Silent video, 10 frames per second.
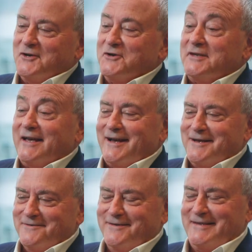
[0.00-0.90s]
know,
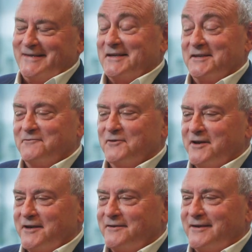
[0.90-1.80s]
that's actually a
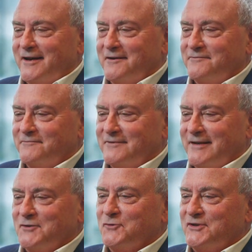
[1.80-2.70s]
very
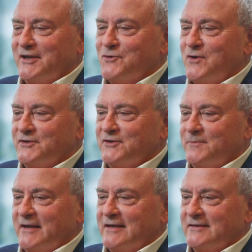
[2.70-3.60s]
interesting question,
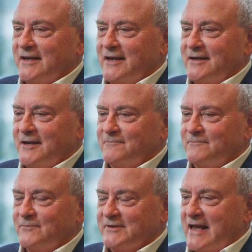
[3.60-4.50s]
because I
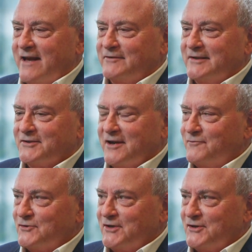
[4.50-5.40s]
was having this
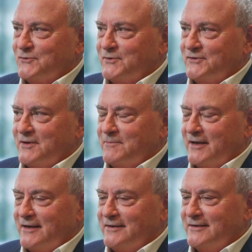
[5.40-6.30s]
conversation with
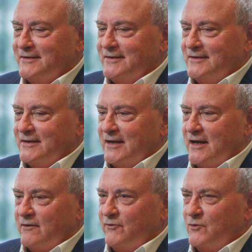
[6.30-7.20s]
somebody
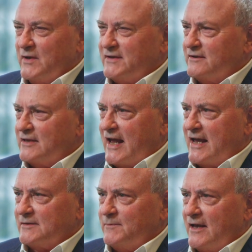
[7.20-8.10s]
a few weeks ago to
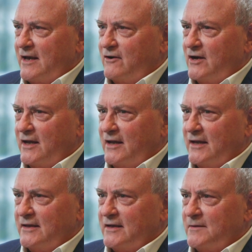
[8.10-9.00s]
ask me how I
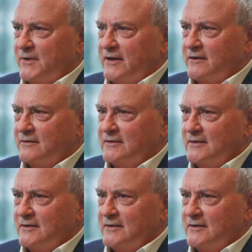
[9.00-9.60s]
ended up here.